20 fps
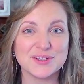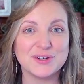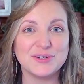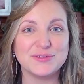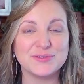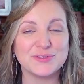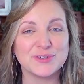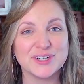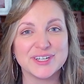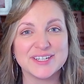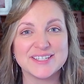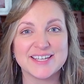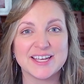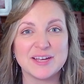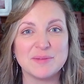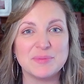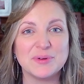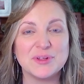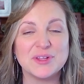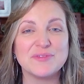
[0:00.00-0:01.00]
for
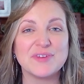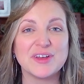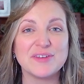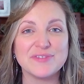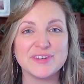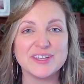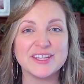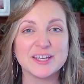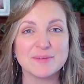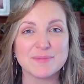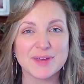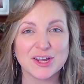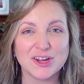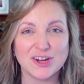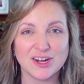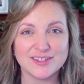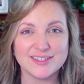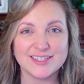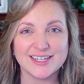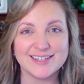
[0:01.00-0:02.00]
example, if I feel like my
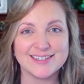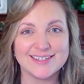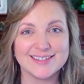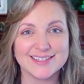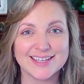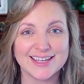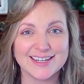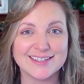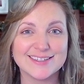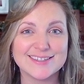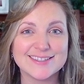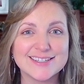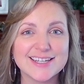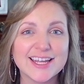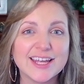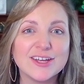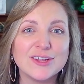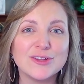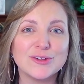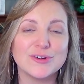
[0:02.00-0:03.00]
content is getting
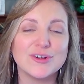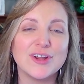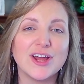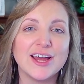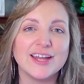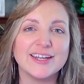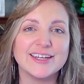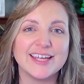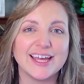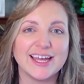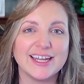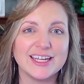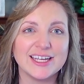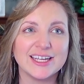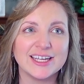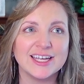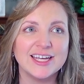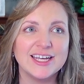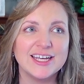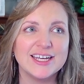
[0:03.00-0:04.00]
stale or not
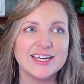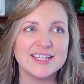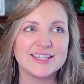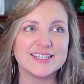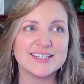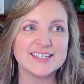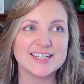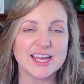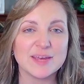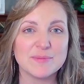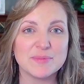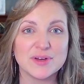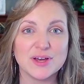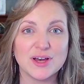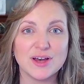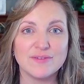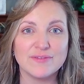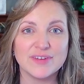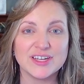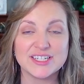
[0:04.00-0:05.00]
getting the type
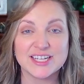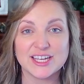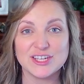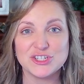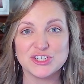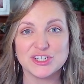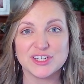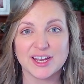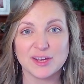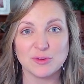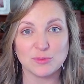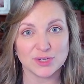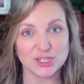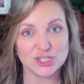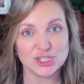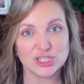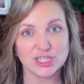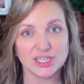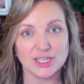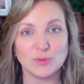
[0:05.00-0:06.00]
of attention I
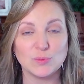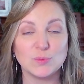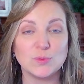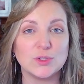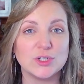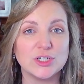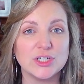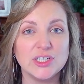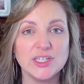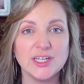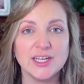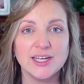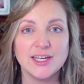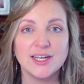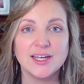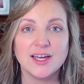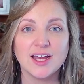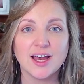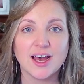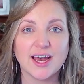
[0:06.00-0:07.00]
wish it would,
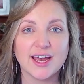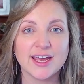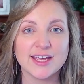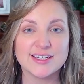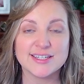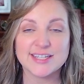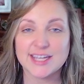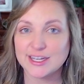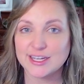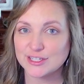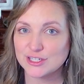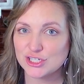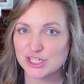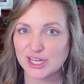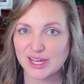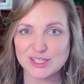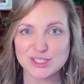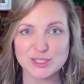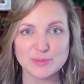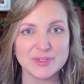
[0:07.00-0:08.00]
I take to
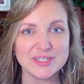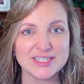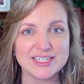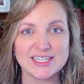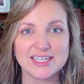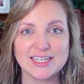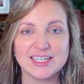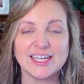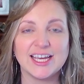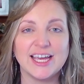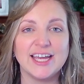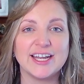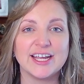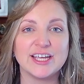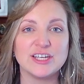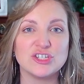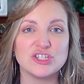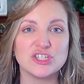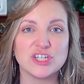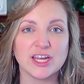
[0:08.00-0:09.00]
ChatGPT and I
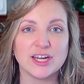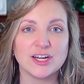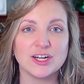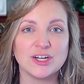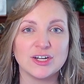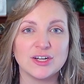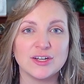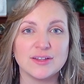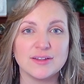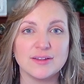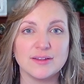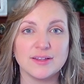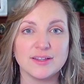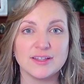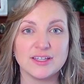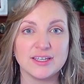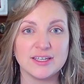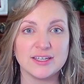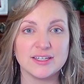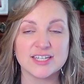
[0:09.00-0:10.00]
share
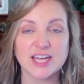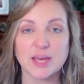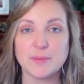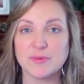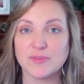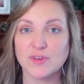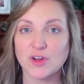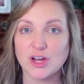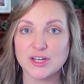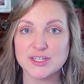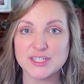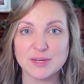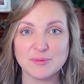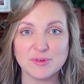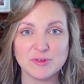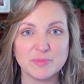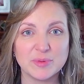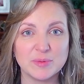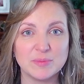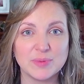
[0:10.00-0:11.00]
the type of content
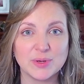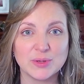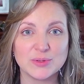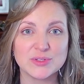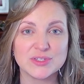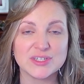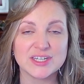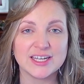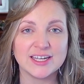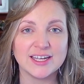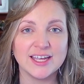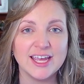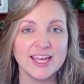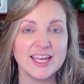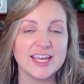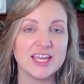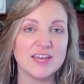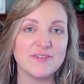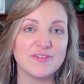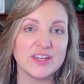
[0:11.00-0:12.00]
we've been posting.
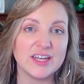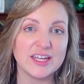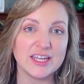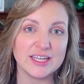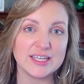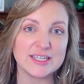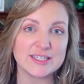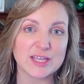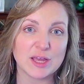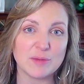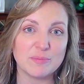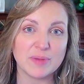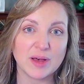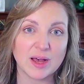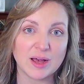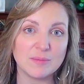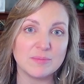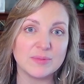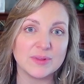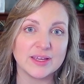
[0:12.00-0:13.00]
If it is a
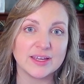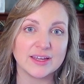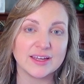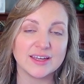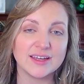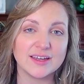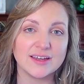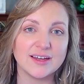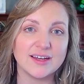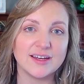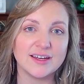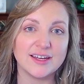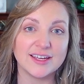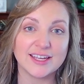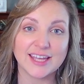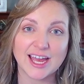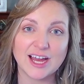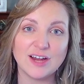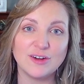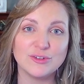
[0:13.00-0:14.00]
public
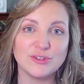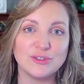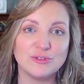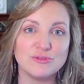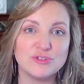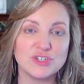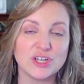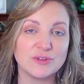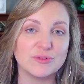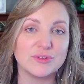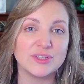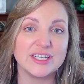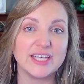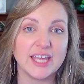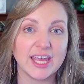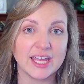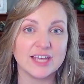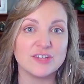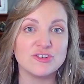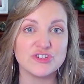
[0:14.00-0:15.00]
account, you generally
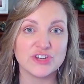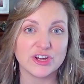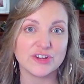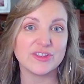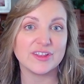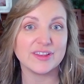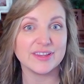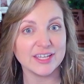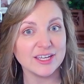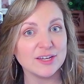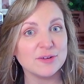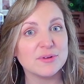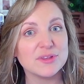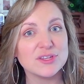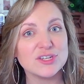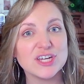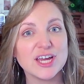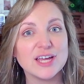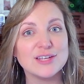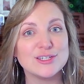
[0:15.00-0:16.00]
can share the link with
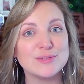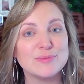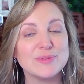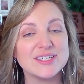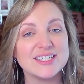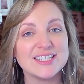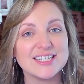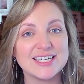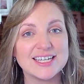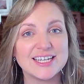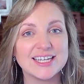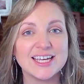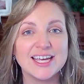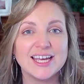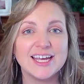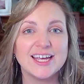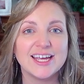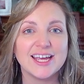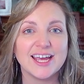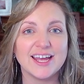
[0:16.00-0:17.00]
ChatGPT
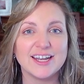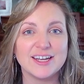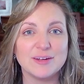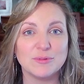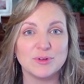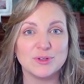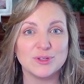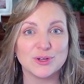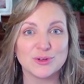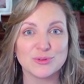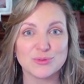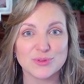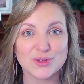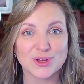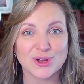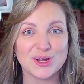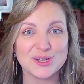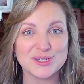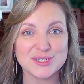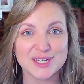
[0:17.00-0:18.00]
and it will look through the
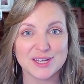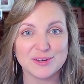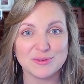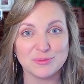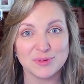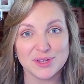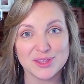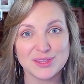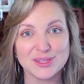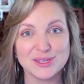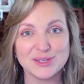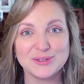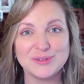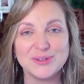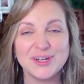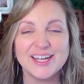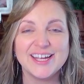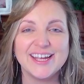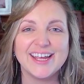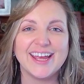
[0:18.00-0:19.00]
content with you.
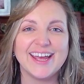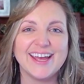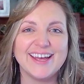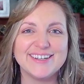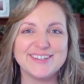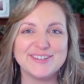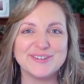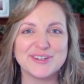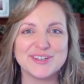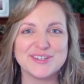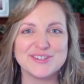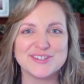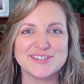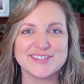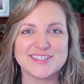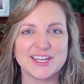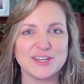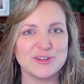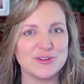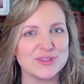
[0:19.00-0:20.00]
And you can just
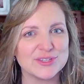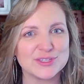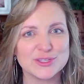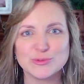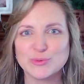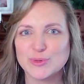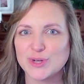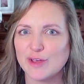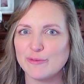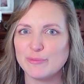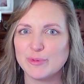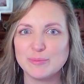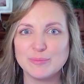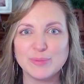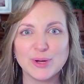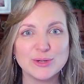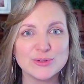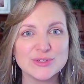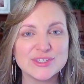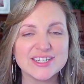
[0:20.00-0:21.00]
say, this is what I've been
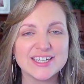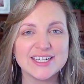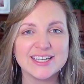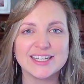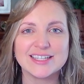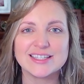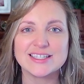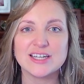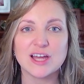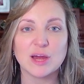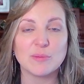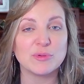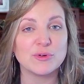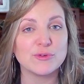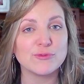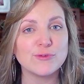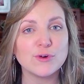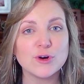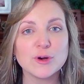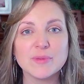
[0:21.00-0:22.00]
posting. It's not
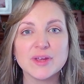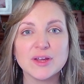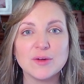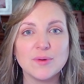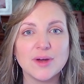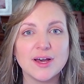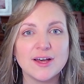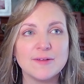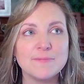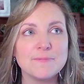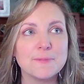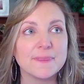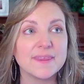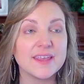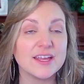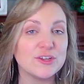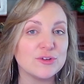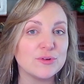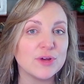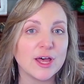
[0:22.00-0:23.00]
performing well.
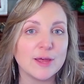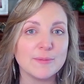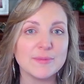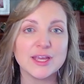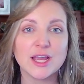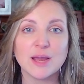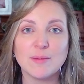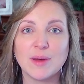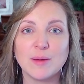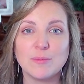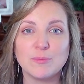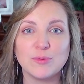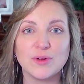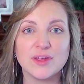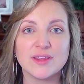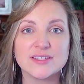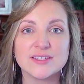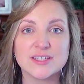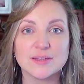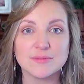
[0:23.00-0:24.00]
Can you help me come up
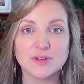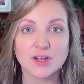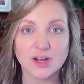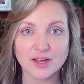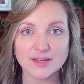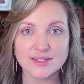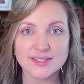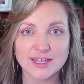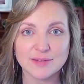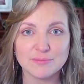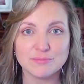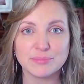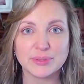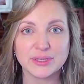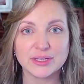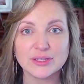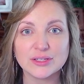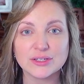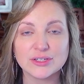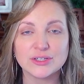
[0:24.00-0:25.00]
with content
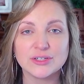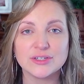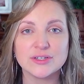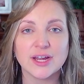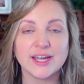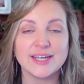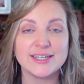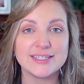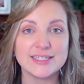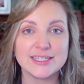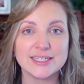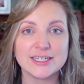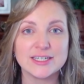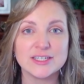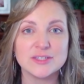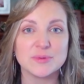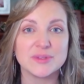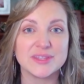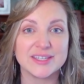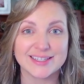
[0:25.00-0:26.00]
pillar
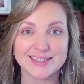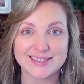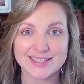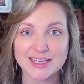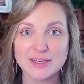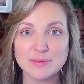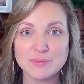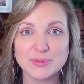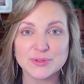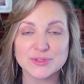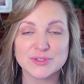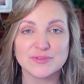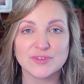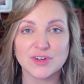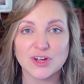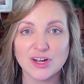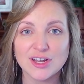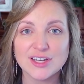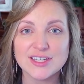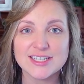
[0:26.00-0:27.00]
ideas with examples of
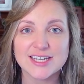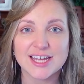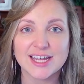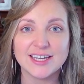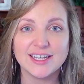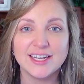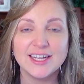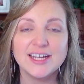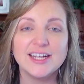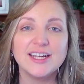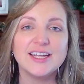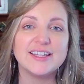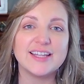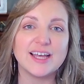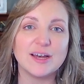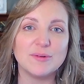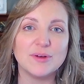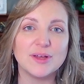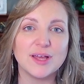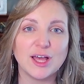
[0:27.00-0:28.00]
content
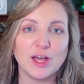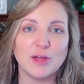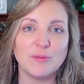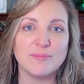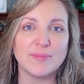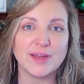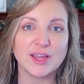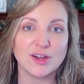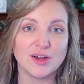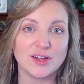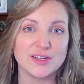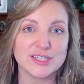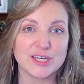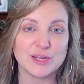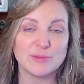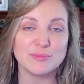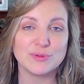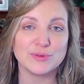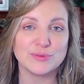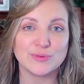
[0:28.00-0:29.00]
that will help my
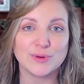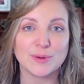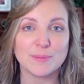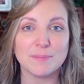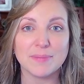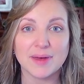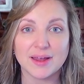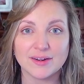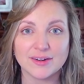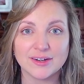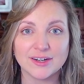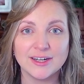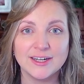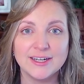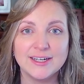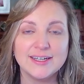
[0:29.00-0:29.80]
content perform better?